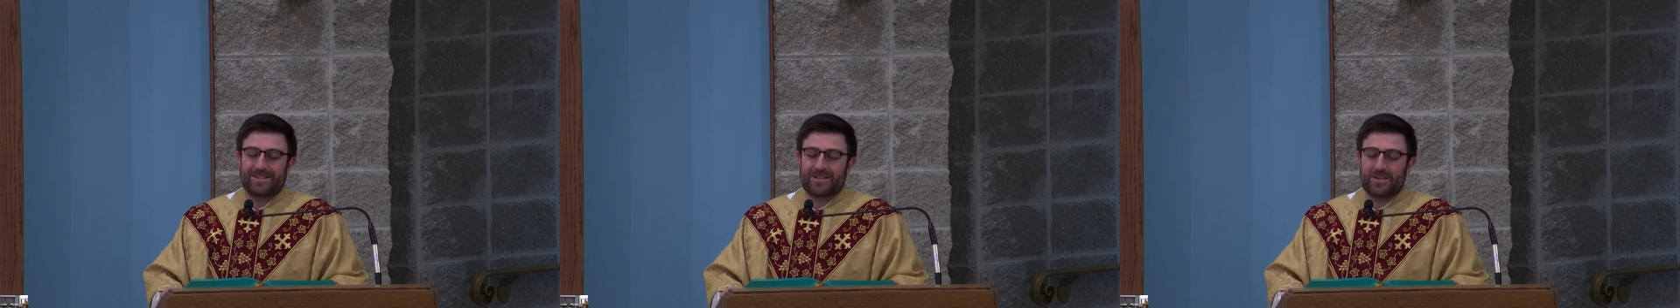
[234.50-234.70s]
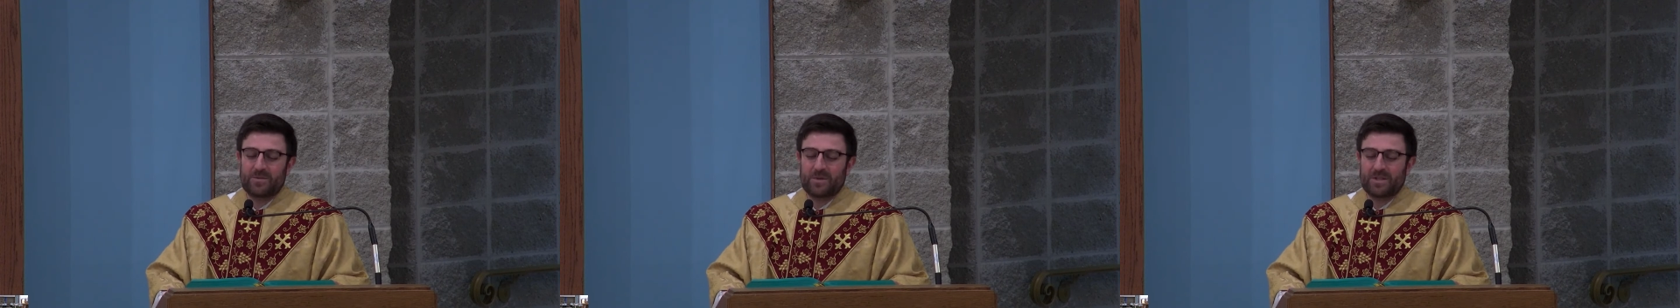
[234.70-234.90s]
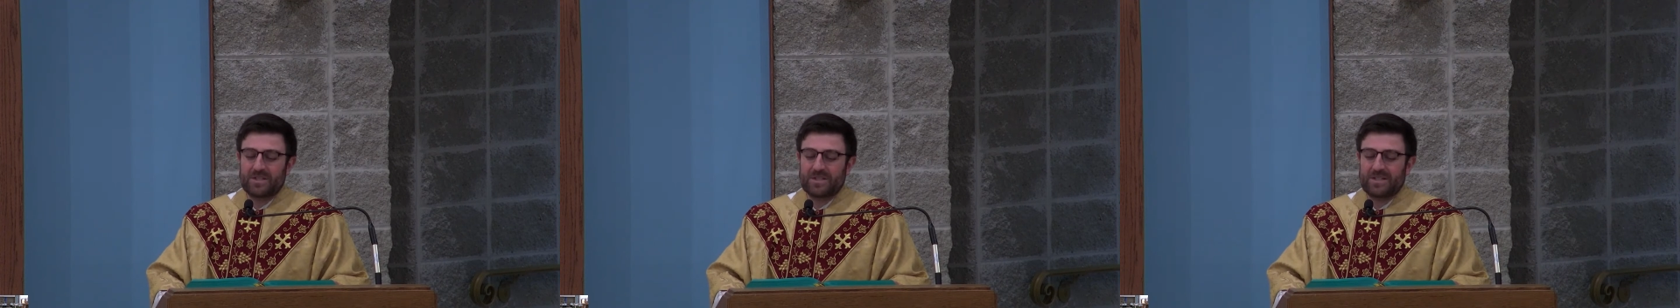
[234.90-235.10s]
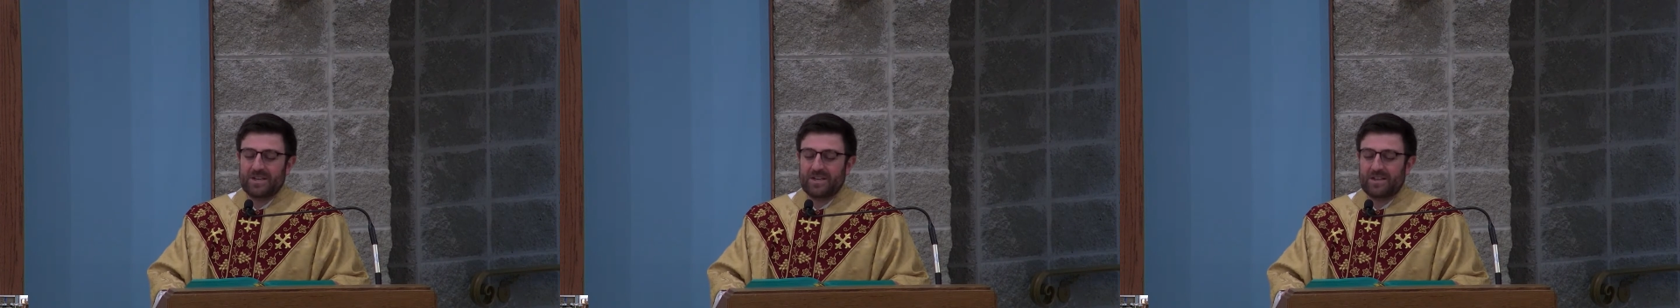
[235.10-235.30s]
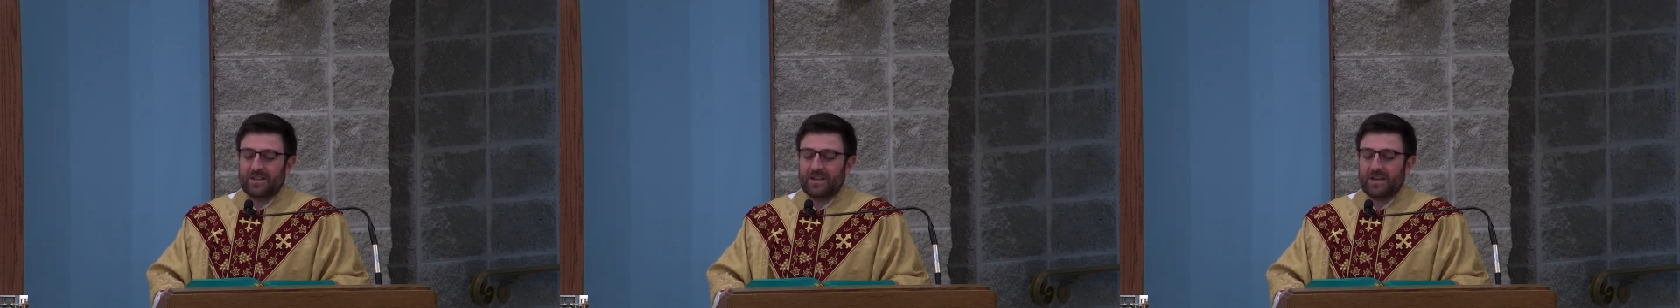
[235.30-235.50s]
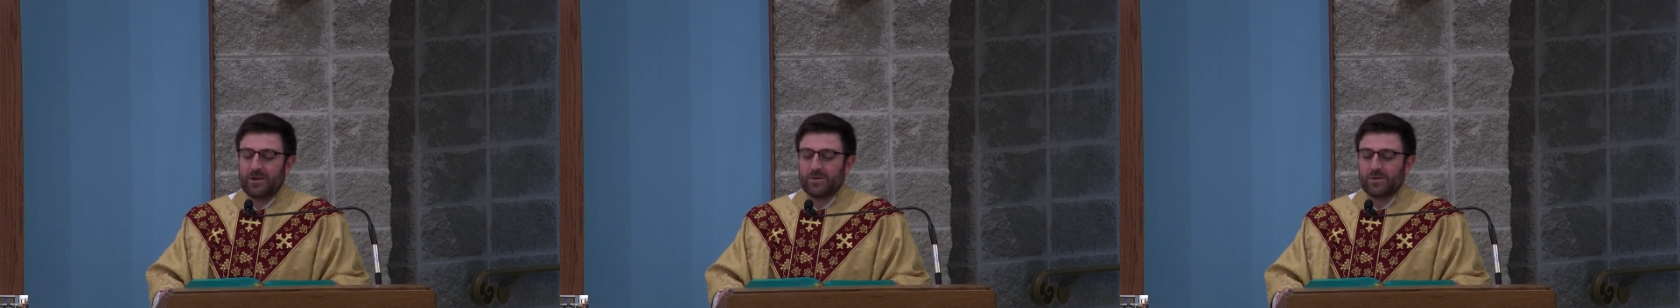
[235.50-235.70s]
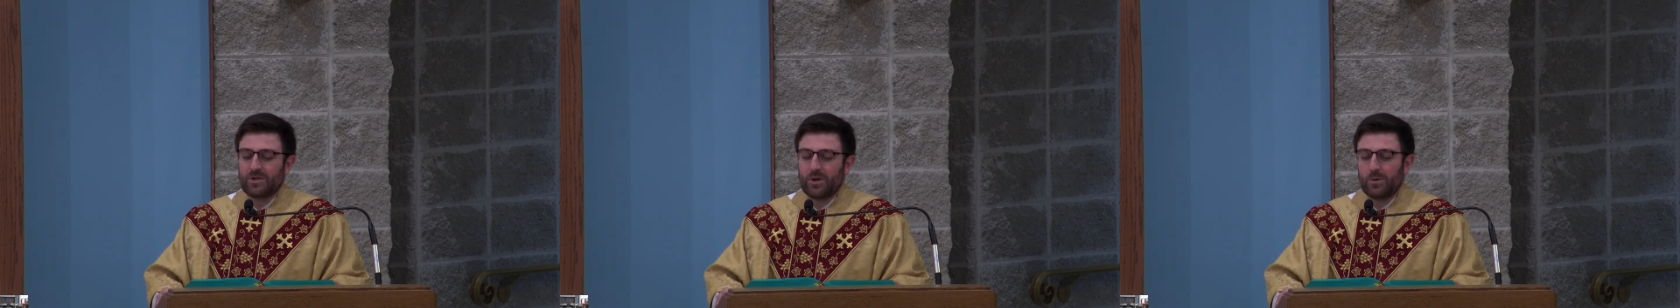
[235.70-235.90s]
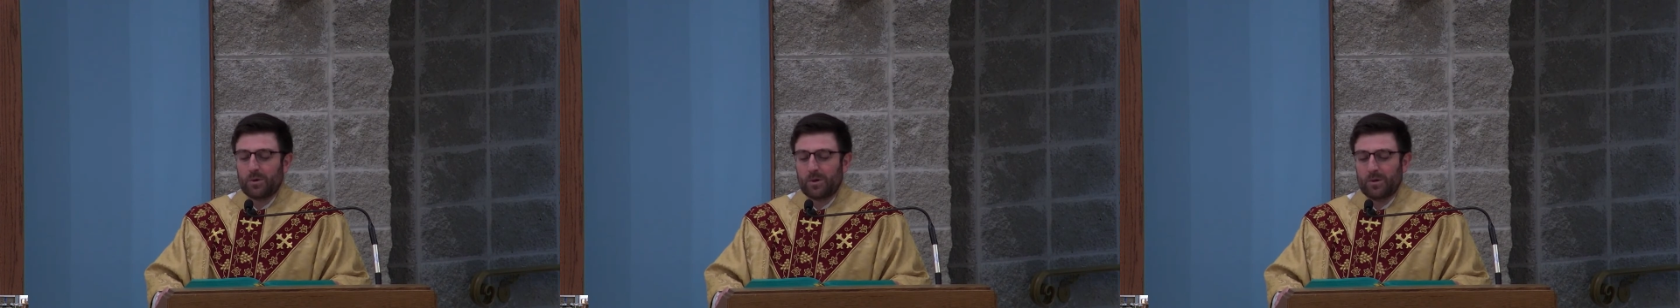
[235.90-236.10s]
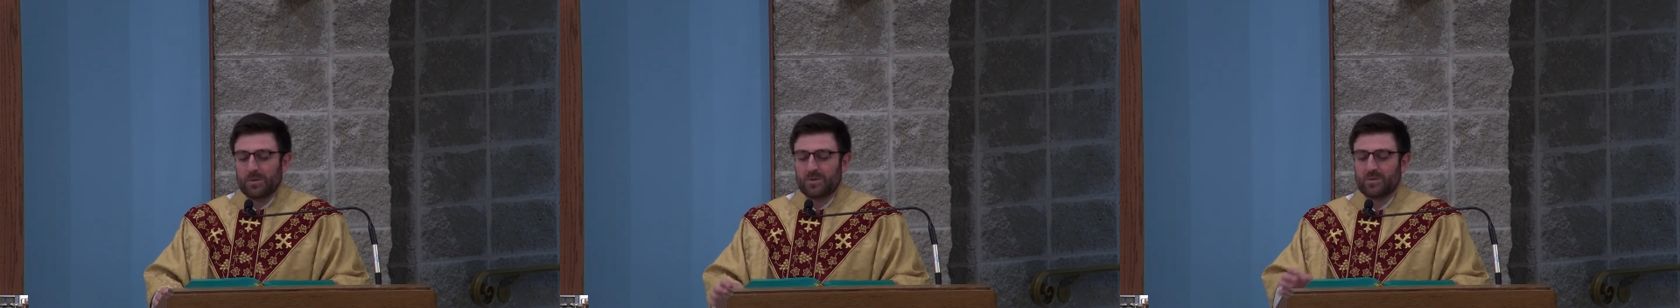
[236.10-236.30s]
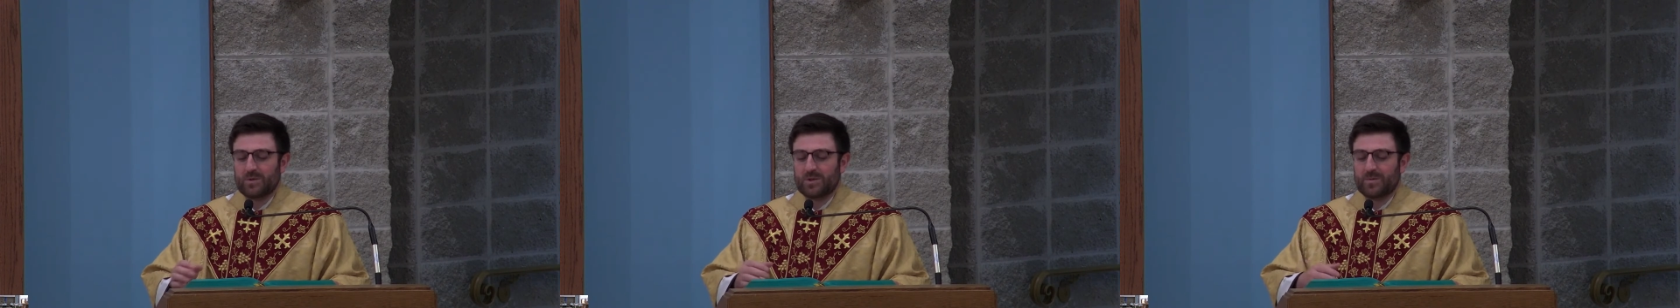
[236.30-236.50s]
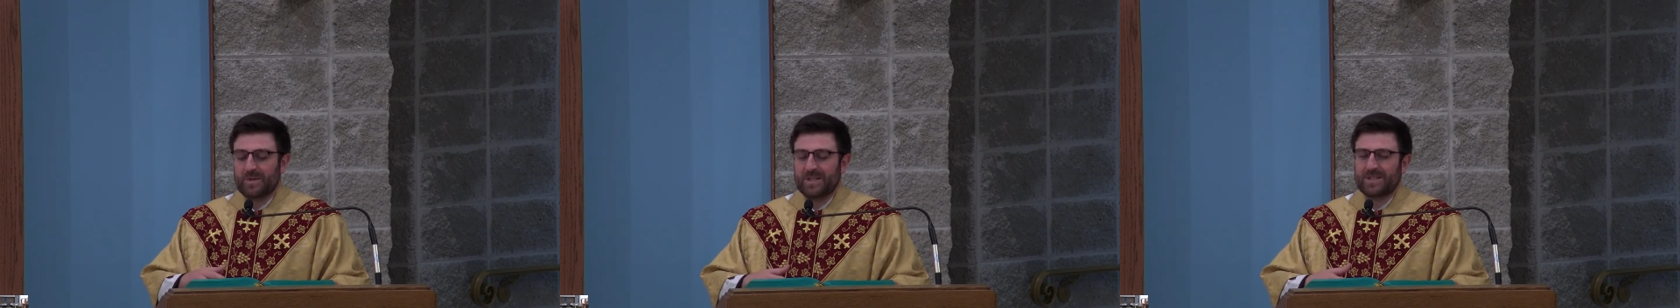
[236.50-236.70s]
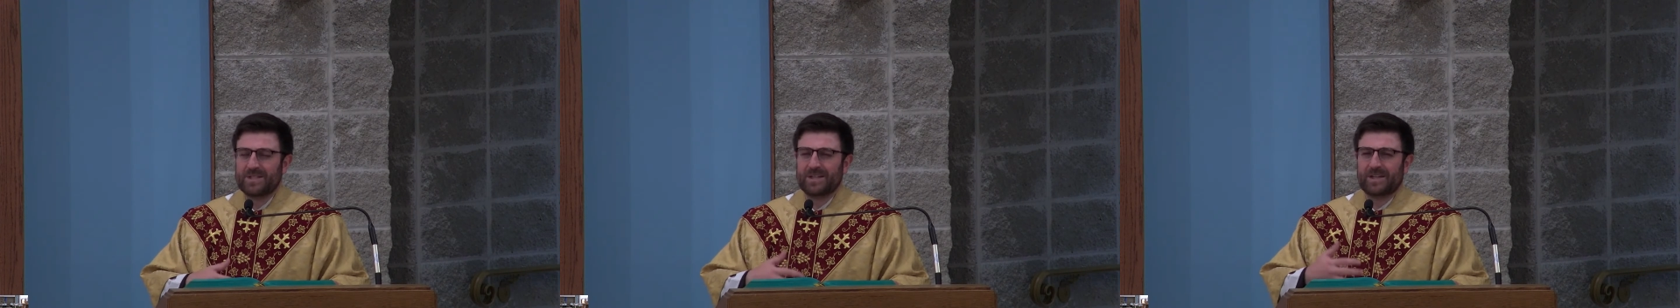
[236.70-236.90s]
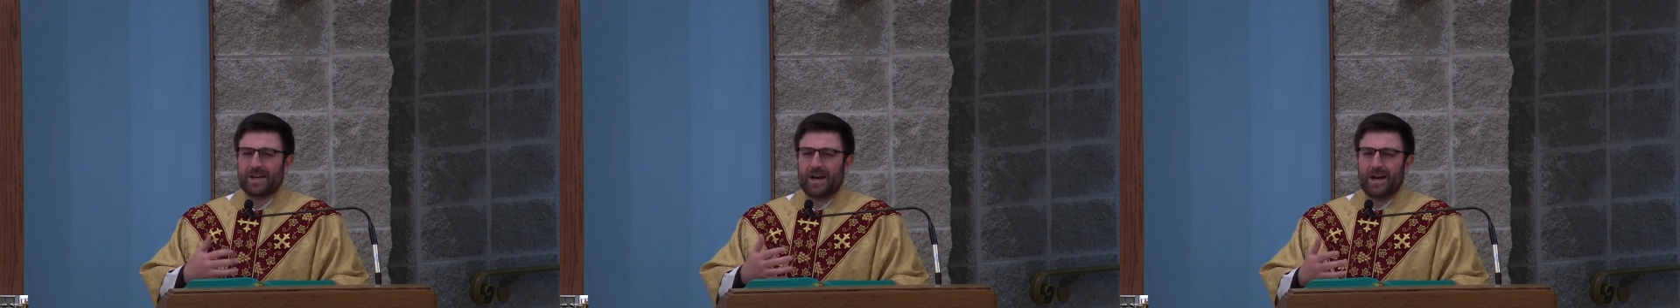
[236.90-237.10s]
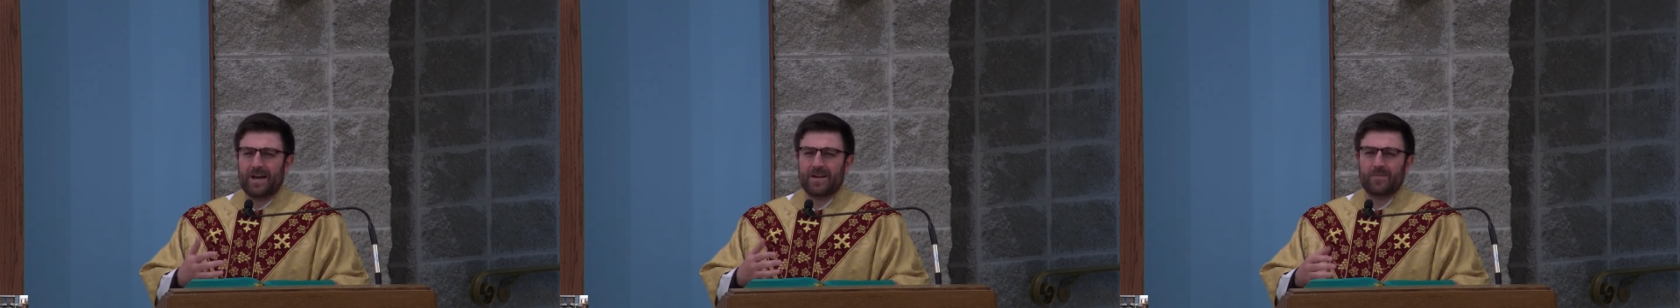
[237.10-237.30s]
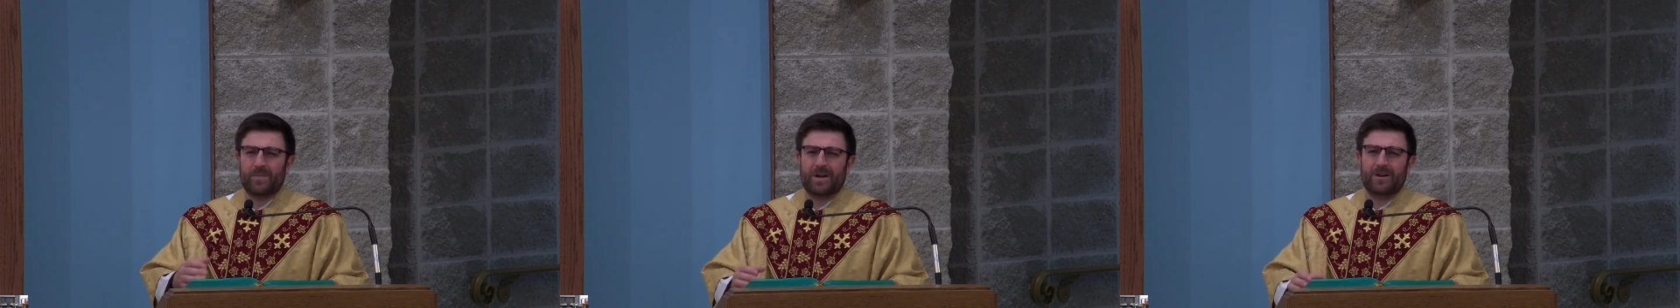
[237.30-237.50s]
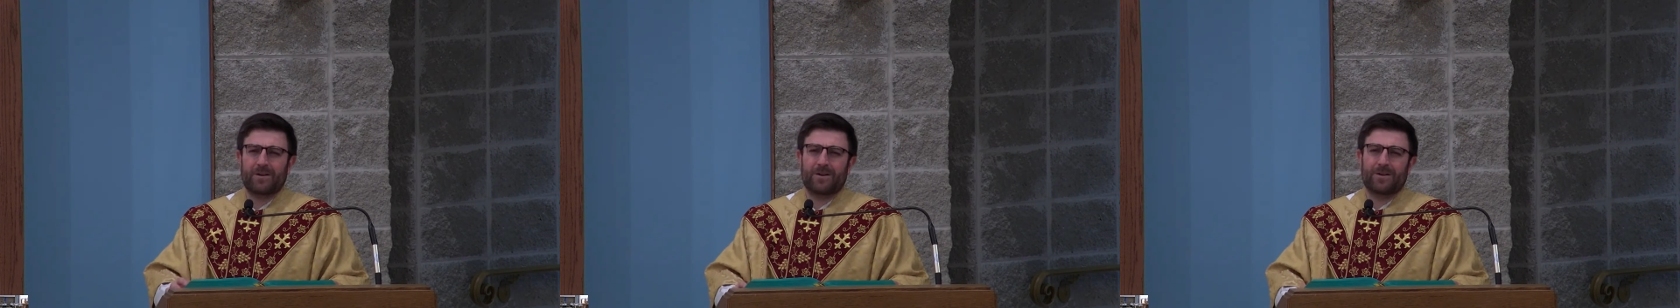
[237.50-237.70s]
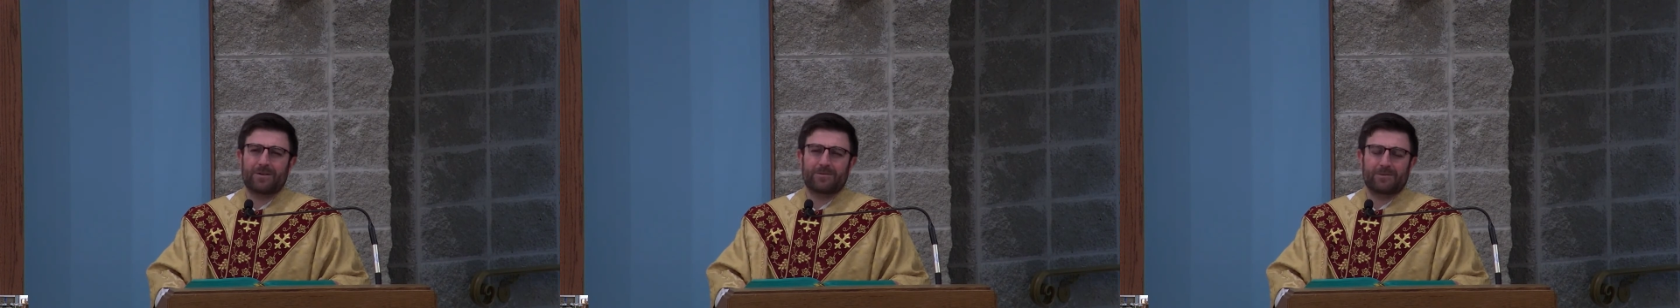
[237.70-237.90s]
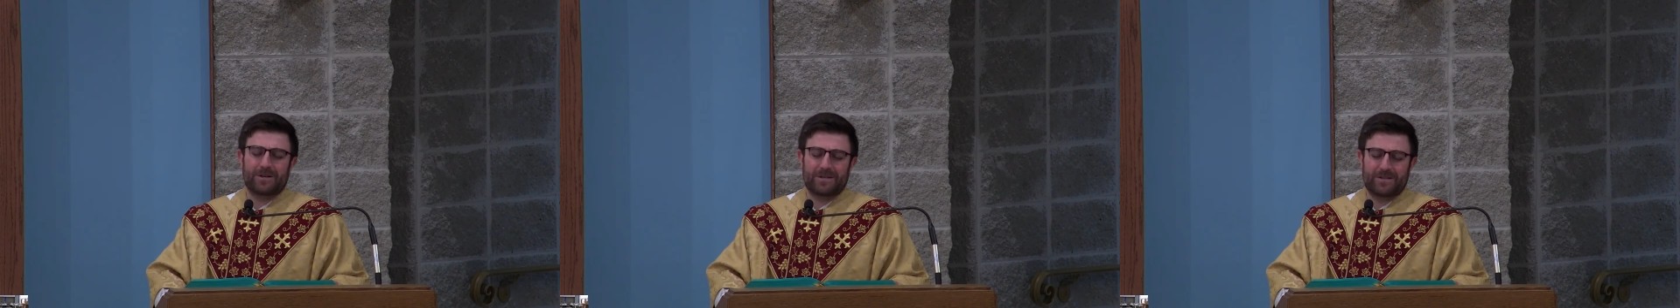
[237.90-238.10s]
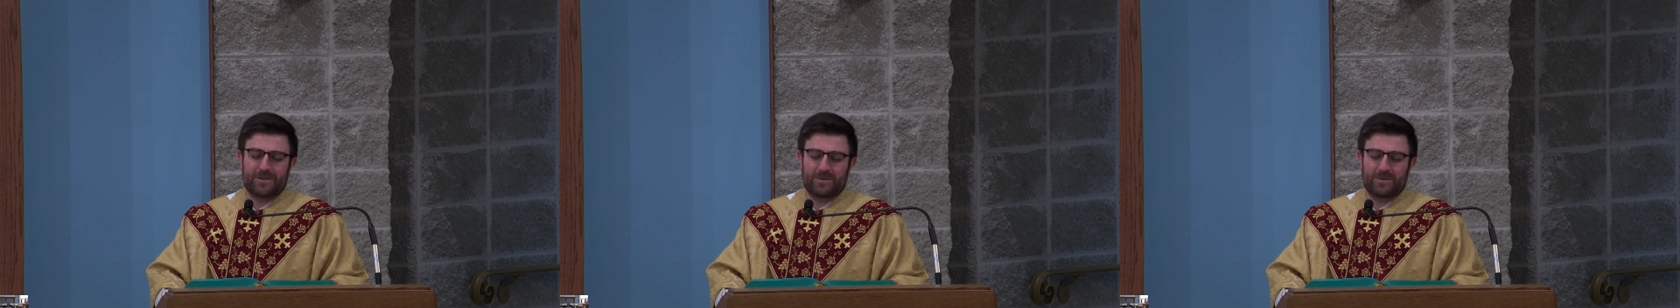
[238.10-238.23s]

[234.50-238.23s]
that she was the Theotokos, which means the God bearer.